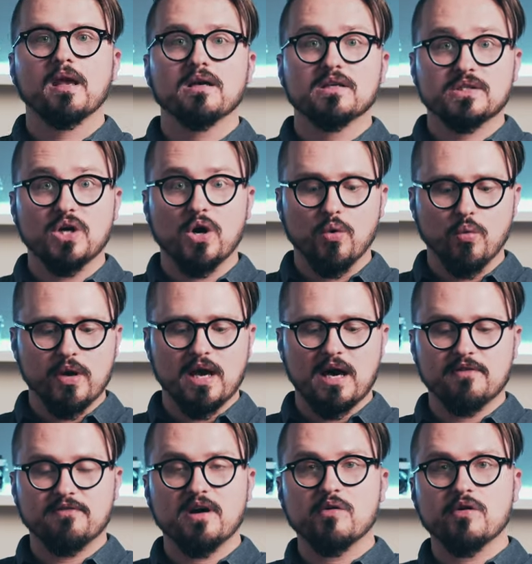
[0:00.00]
So we
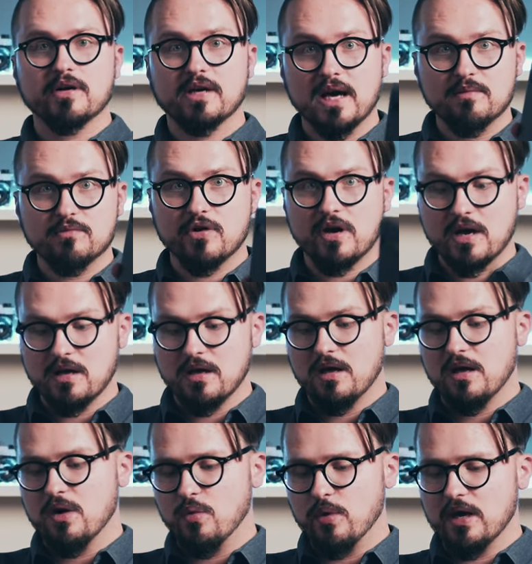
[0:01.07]
have our camera,
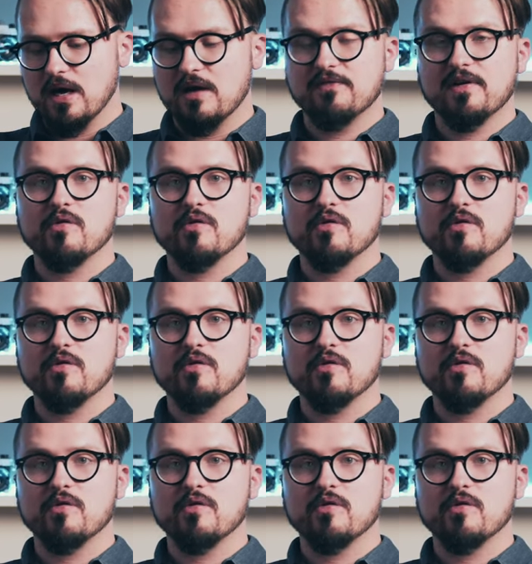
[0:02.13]
we have